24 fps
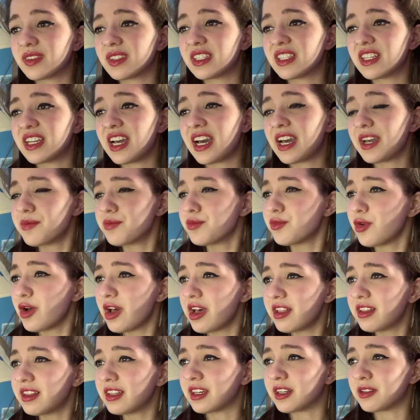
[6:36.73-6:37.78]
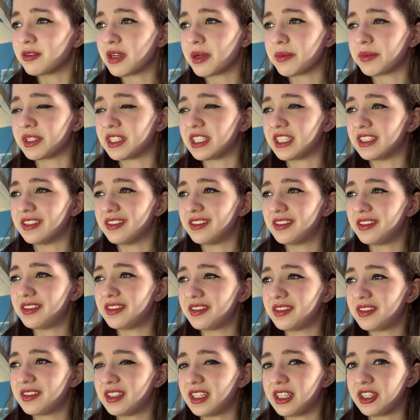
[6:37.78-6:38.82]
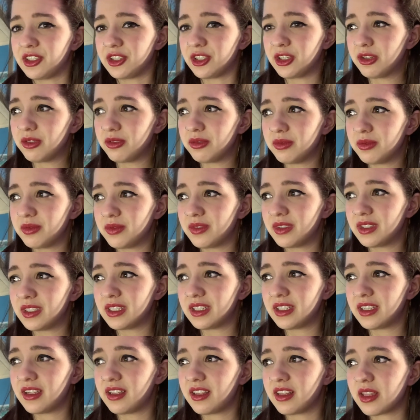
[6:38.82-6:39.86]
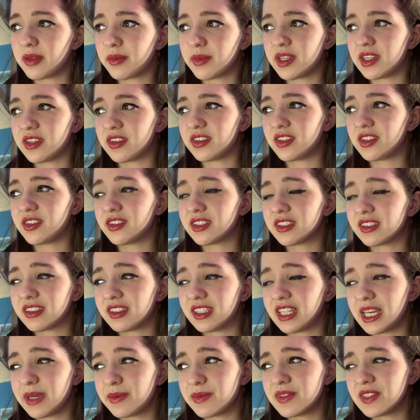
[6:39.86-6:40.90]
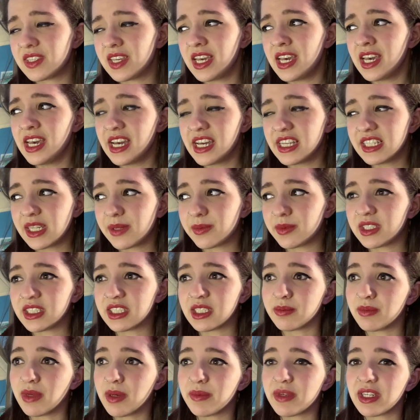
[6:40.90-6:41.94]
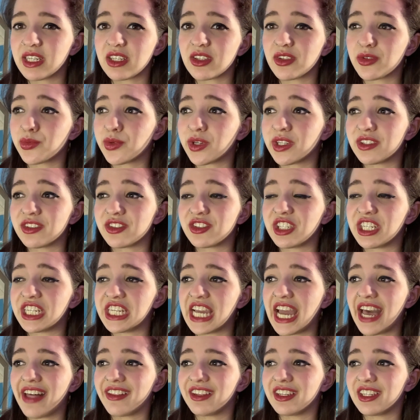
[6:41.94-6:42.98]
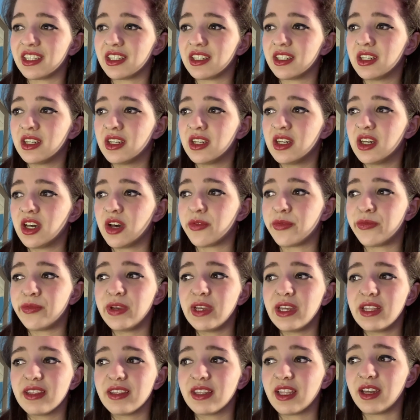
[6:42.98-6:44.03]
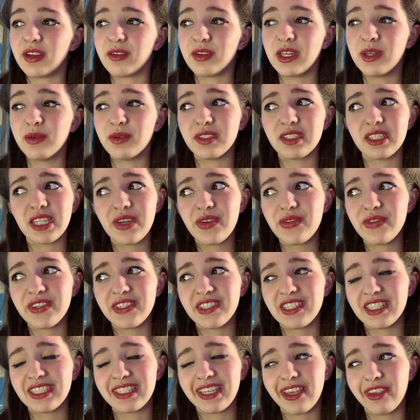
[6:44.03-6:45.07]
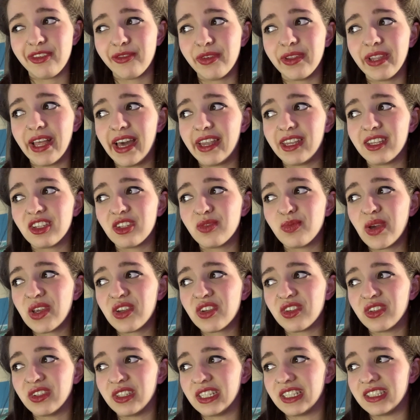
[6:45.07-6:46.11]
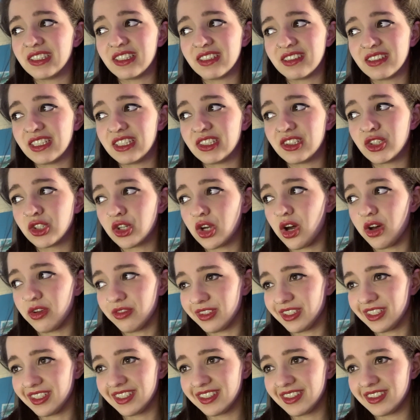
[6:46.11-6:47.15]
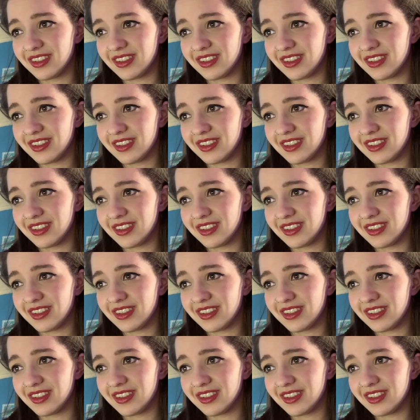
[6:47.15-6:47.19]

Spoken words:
"I'm well, Heremedes. And you?" the minister exclaims, attempting to mimic his friend's geniality, a feat that he was never successful at, especially since he took office.